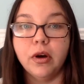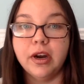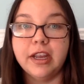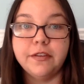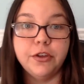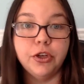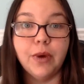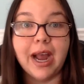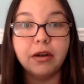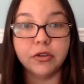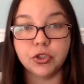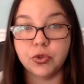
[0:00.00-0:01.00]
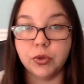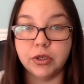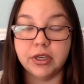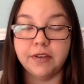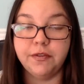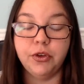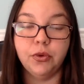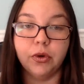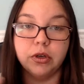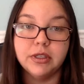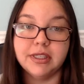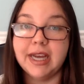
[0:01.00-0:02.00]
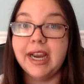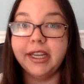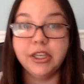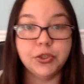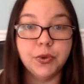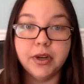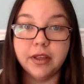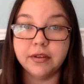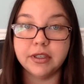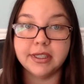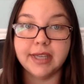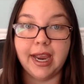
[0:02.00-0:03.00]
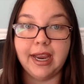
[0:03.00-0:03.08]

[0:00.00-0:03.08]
or if you're citing to another